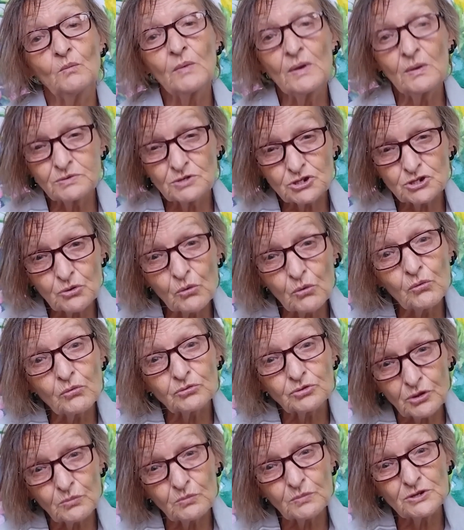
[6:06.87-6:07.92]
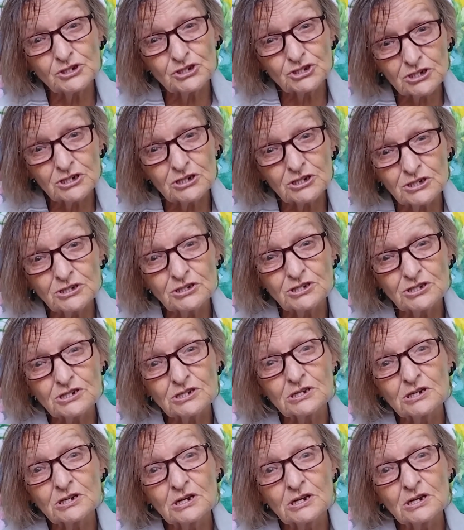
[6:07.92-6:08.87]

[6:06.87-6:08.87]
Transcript: We were taught that we should.